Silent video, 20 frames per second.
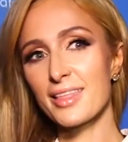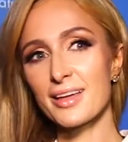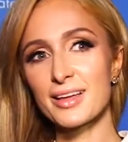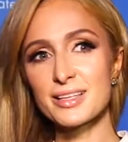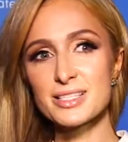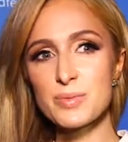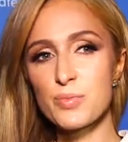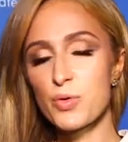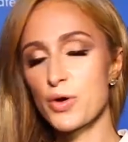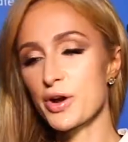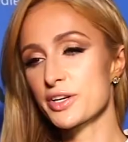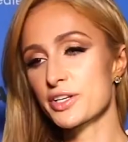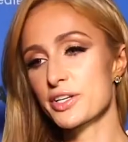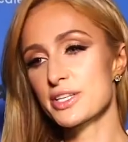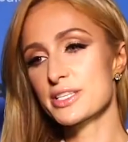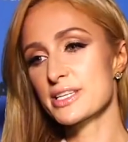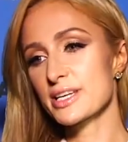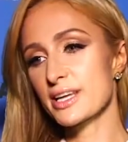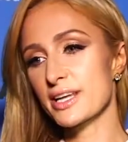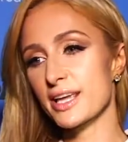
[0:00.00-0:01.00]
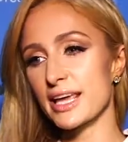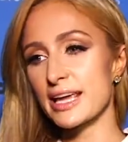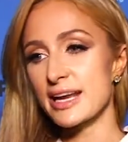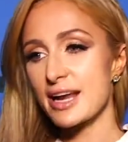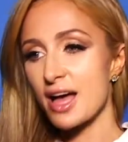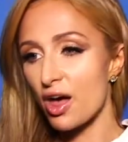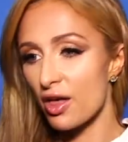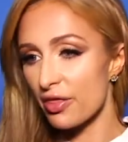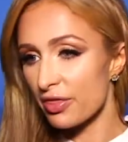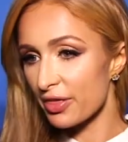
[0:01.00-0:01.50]
It's important just to eat
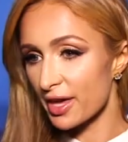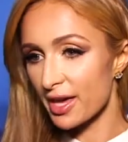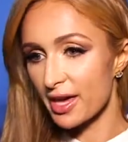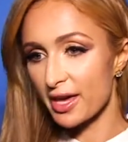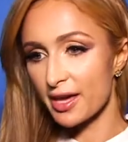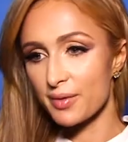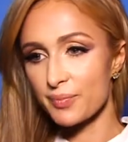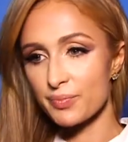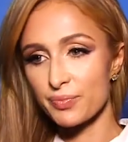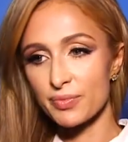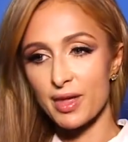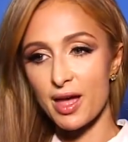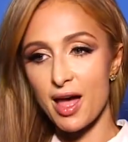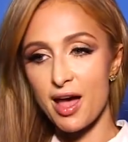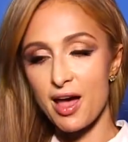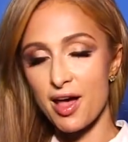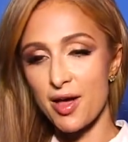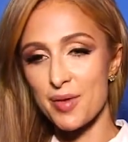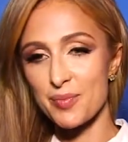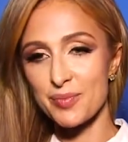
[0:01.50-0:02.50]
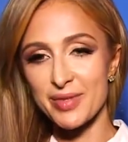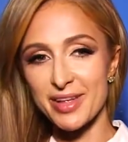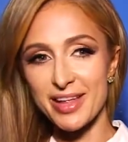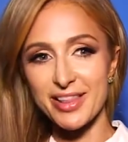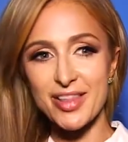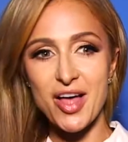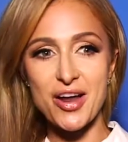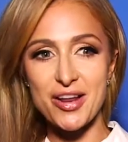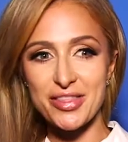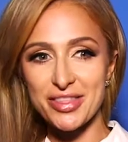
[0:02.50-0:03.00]
healthy. Um, a
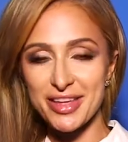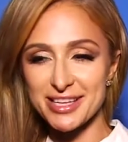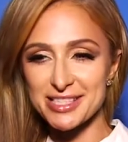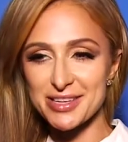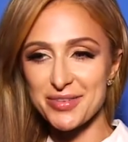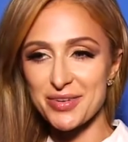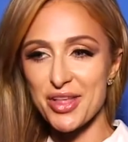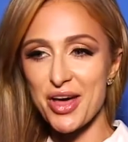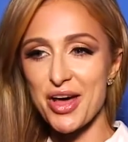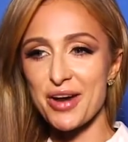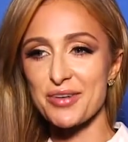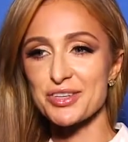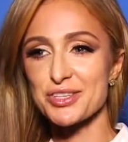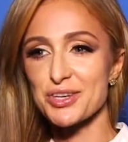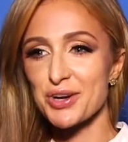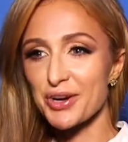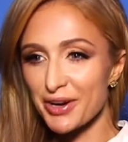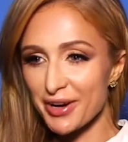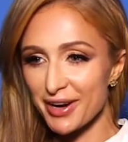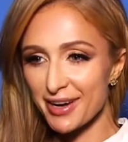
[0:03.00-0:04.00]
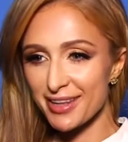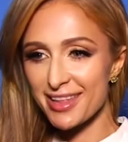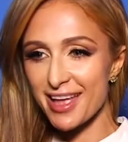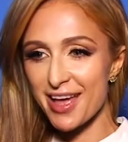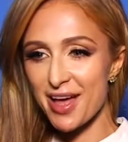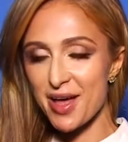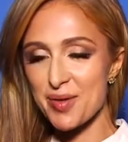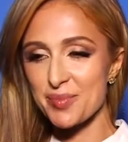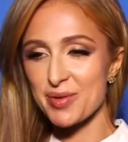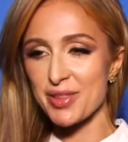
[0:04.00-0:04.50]
lot of things have a lot of sugar in
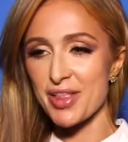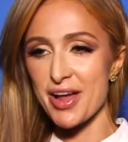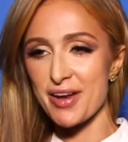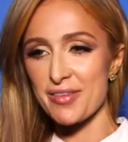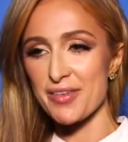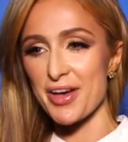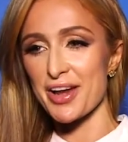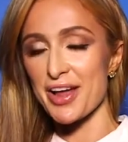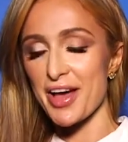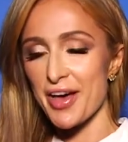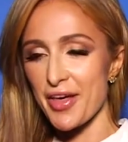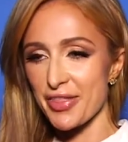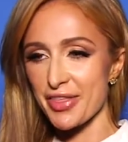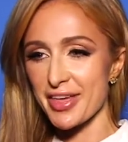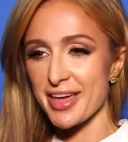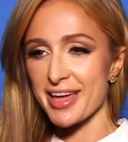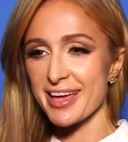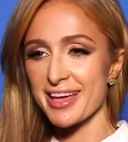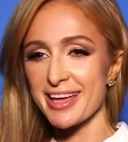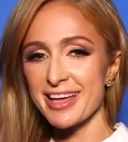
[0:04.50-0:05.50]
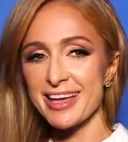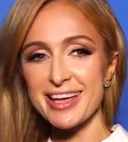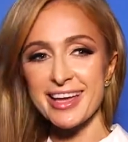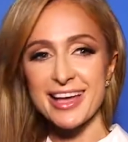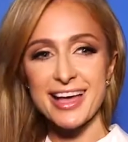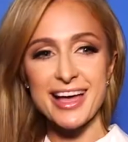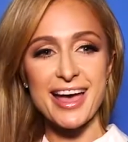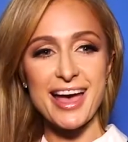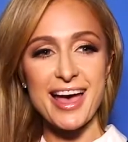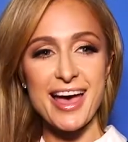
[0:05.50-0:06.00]
them, a lot of unhealthy,
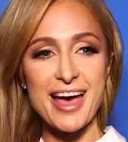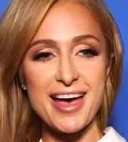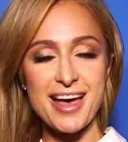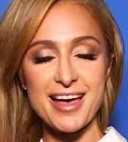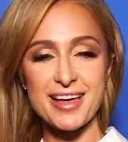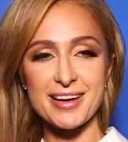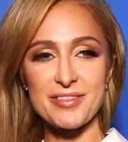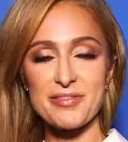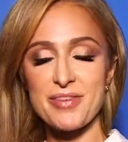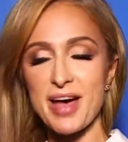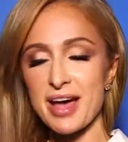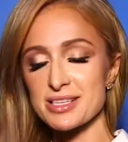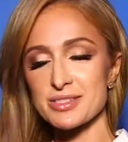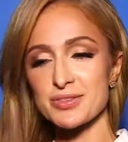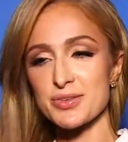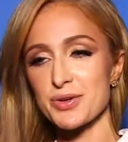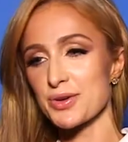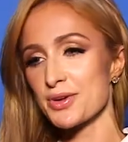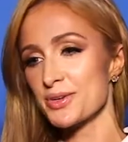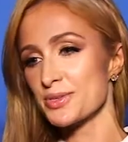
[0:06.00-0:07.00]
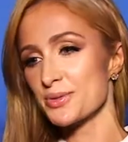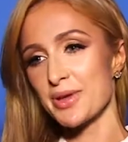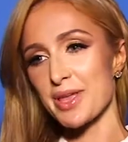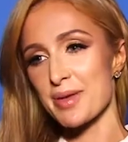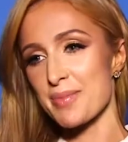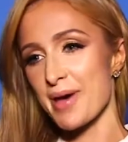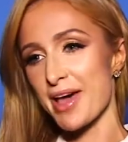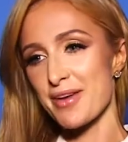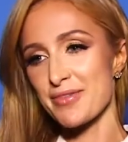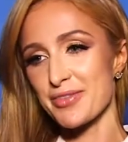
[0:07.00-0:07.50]
and fast food is
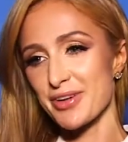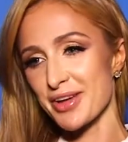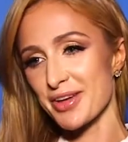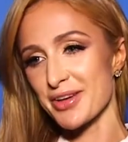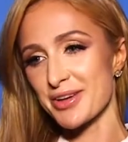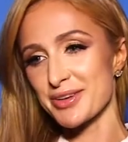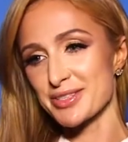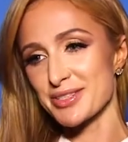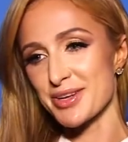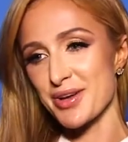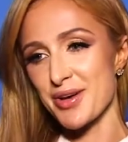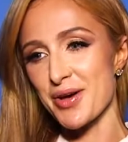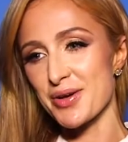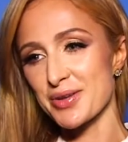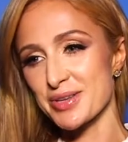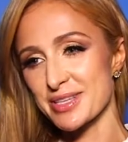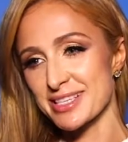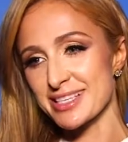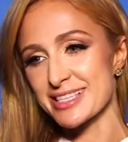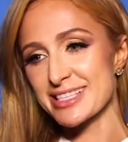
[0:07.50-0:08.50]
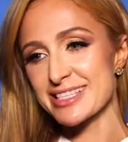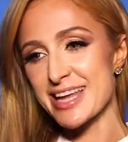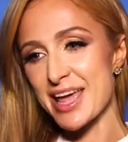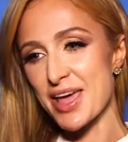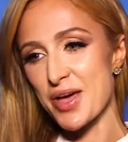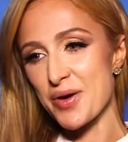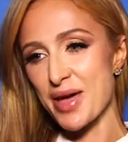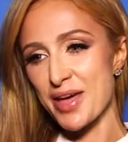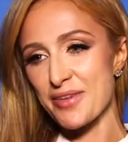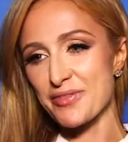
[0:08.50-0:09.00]
really bad for you, so
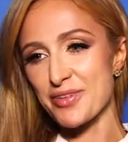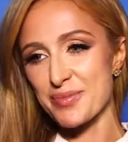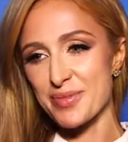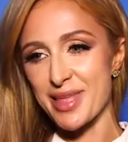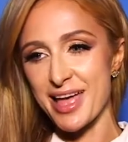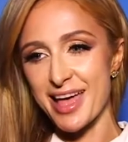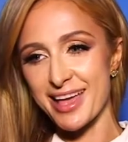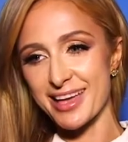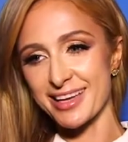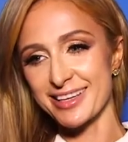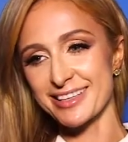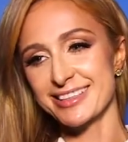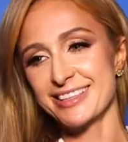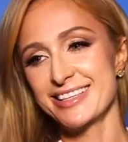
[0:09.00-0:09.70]
stay away from that.